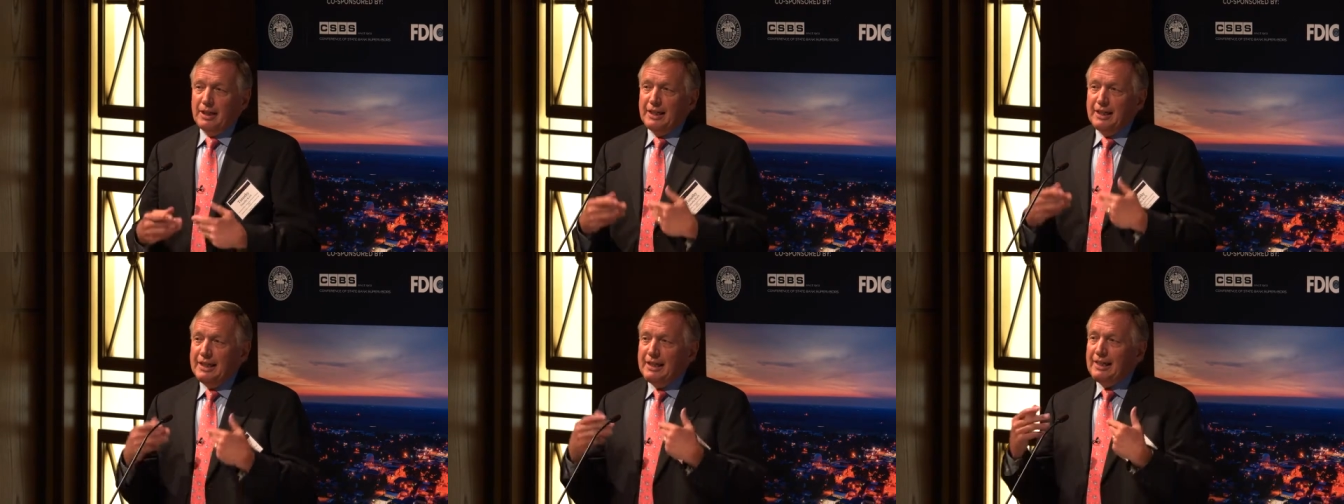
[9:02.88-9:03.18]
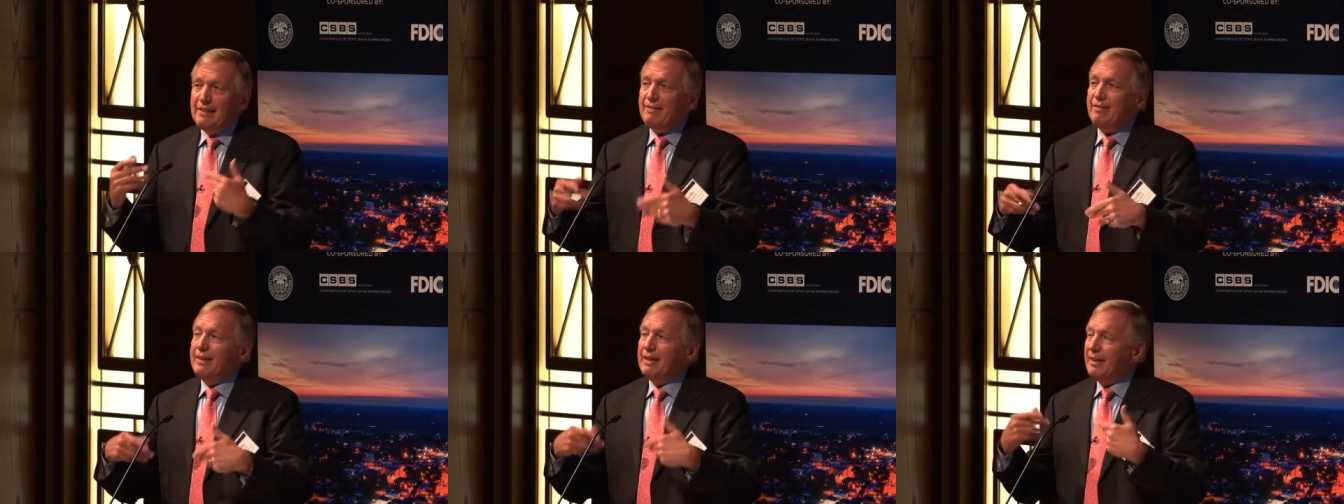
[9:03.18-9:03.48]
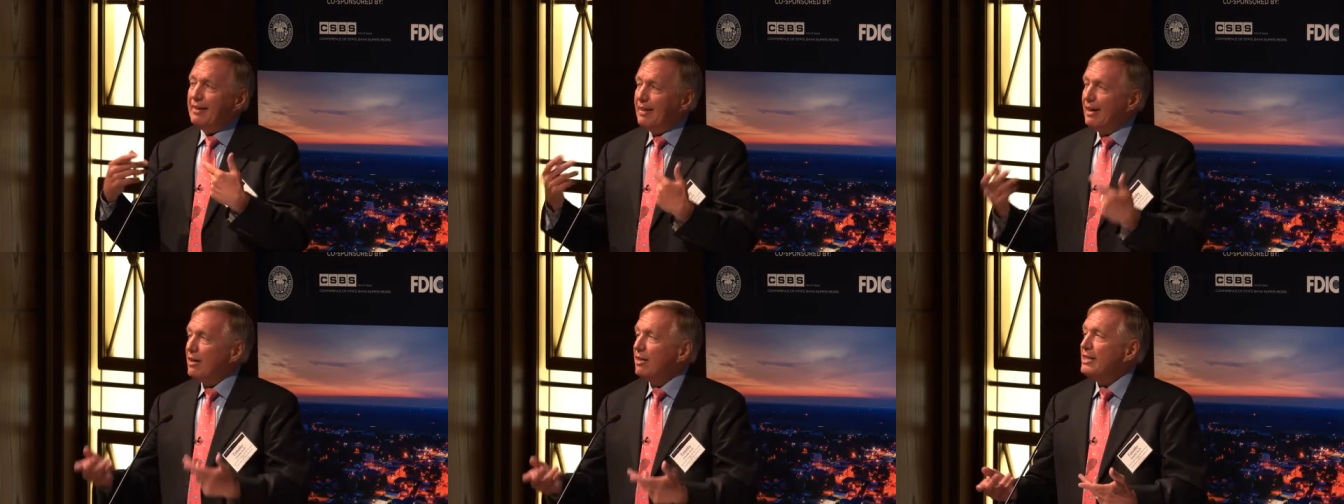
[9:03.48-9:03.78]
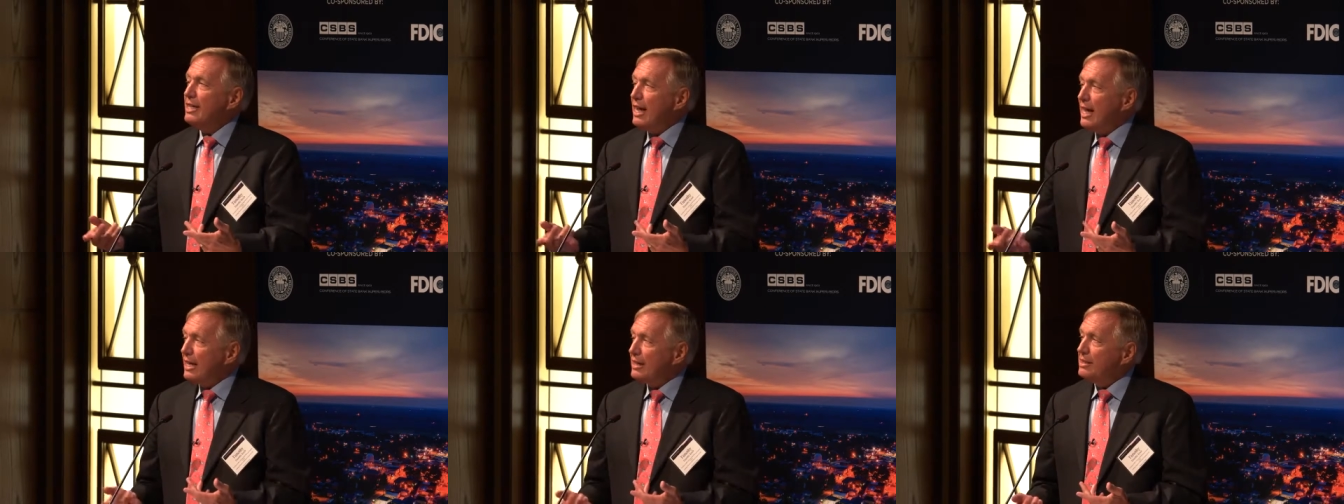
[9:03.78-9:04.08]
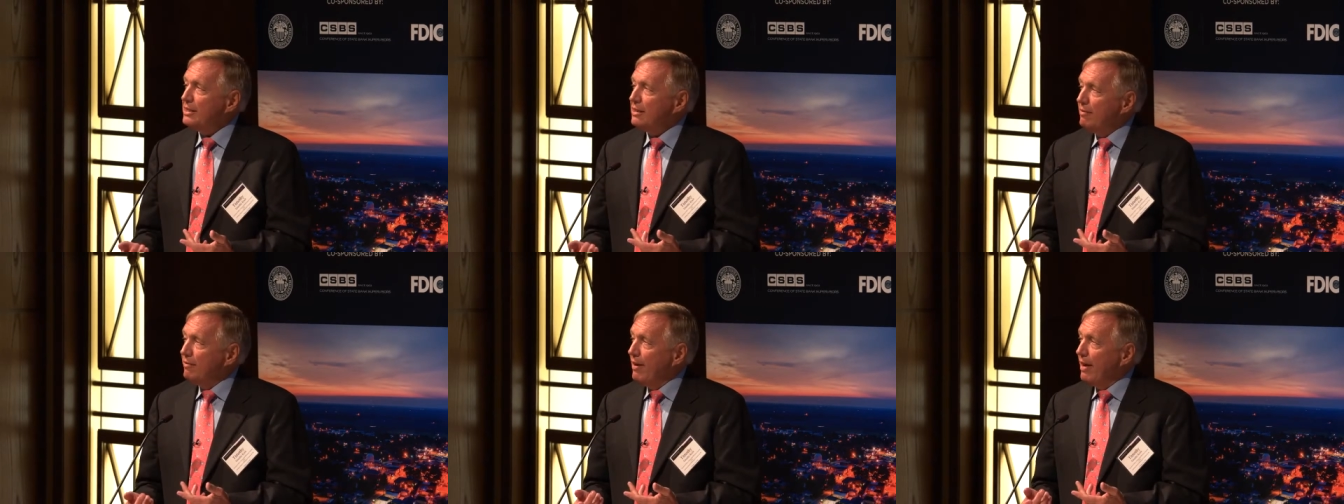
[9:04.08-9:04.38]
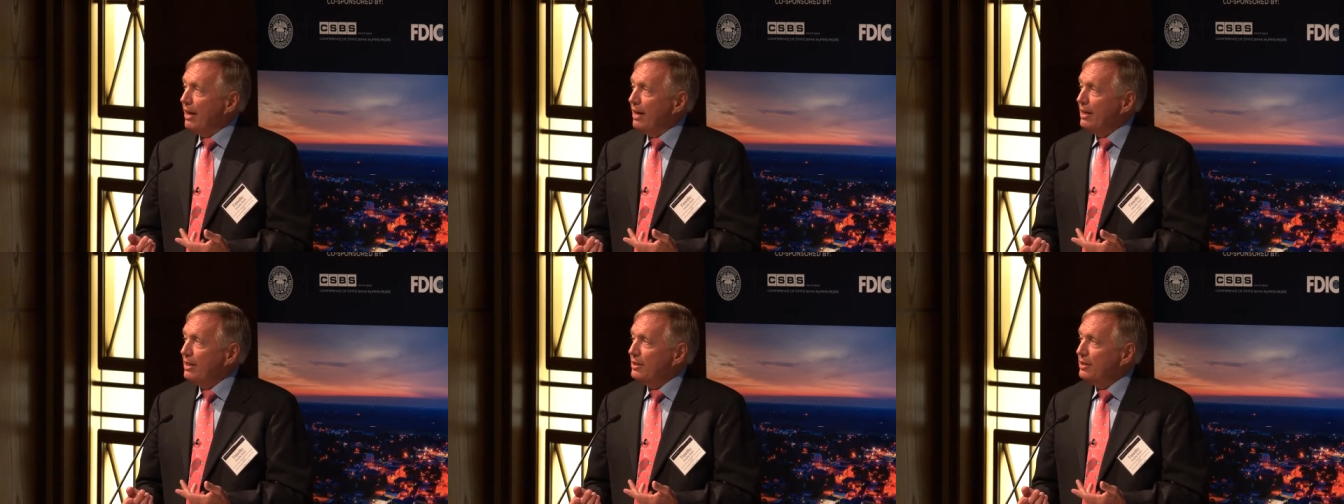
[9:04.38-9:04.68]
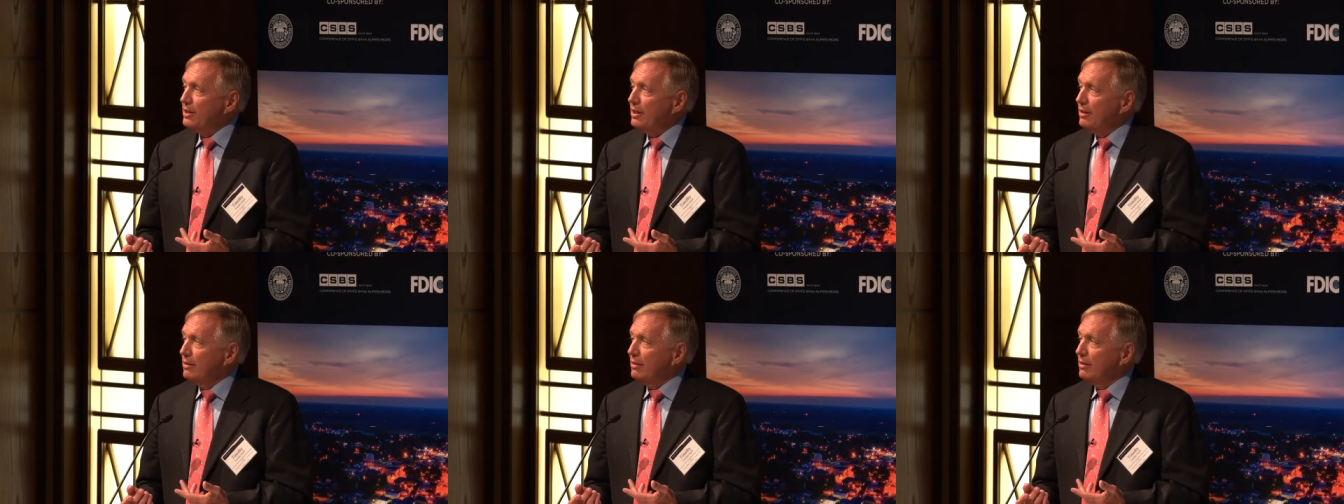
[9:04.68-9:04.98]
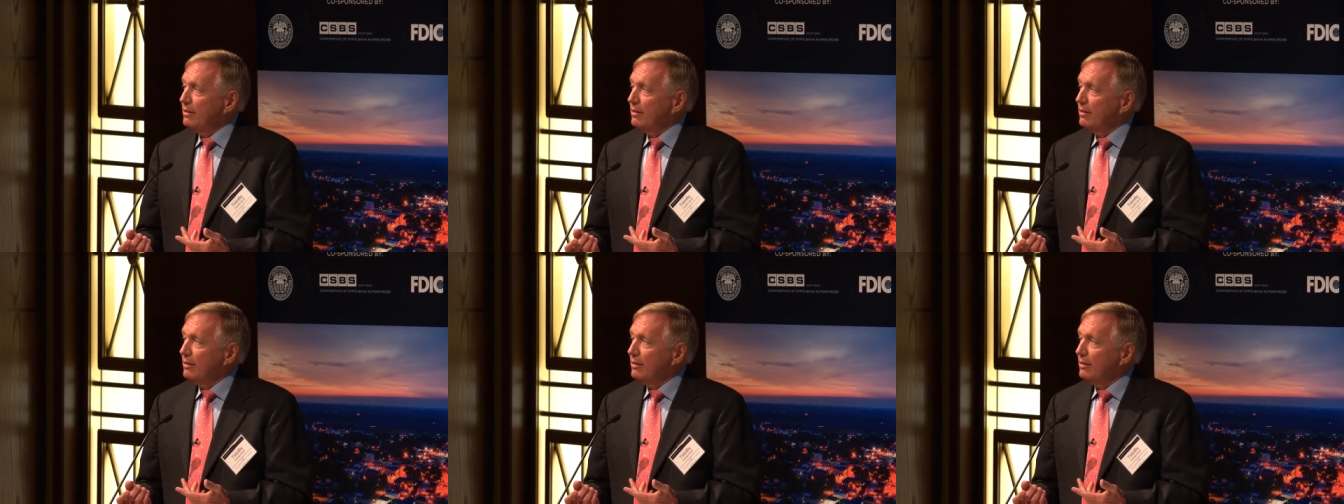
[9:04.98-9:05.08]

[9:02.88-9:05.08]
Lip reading: leaving their tax advantage